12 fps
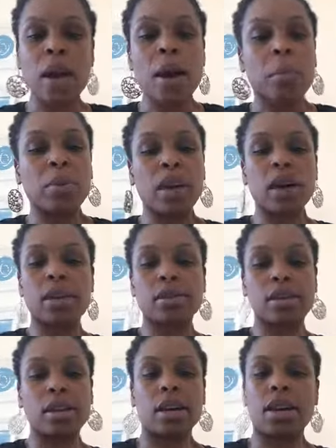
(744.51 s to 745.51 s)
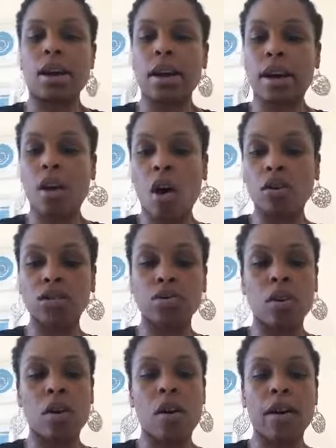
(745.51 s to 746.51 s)
Because
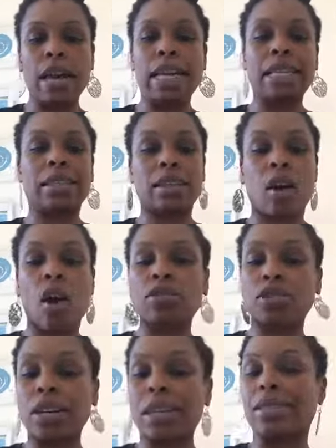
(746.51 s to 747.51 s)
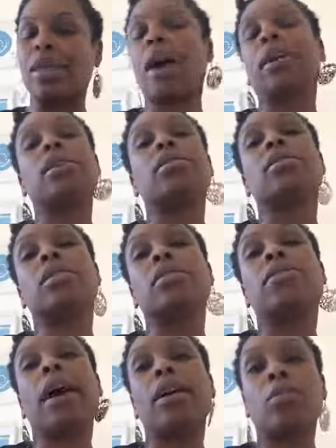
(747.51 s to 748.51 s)
culture is not easily
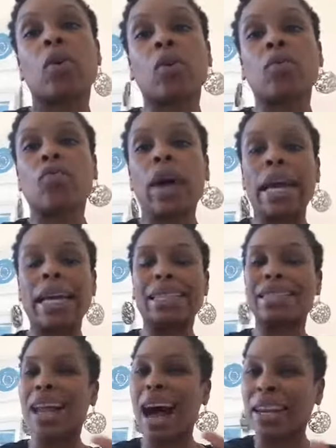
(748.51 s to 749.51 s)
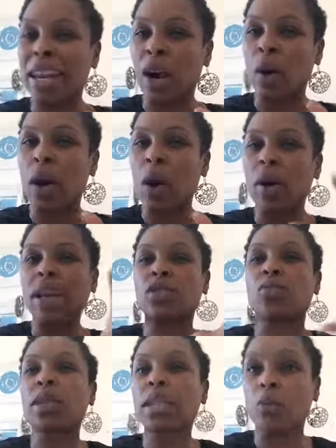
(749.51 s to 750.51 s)
definable, right? It's not narrow.
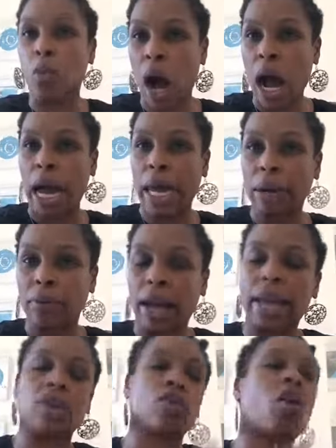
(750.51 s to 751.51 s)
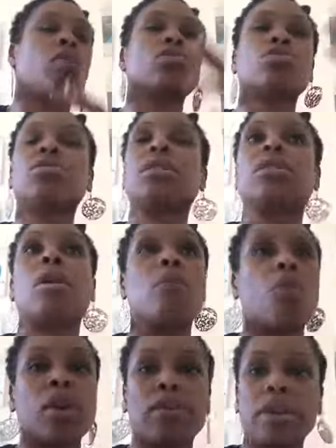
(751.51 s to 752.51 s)
It's really wide, right? Your culture is
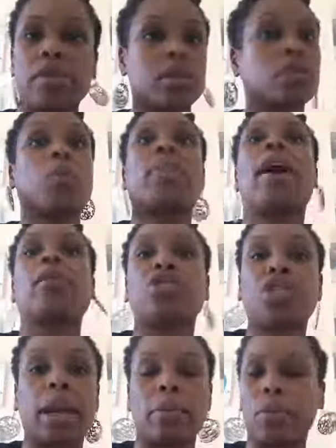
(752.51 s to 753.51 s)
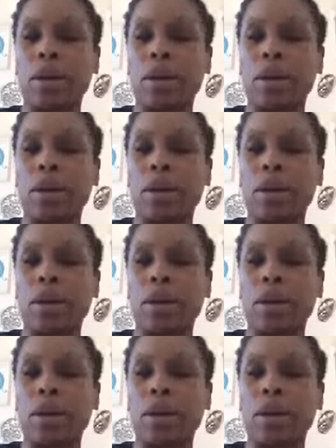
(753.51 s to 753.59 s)
amorphous. It's without shape.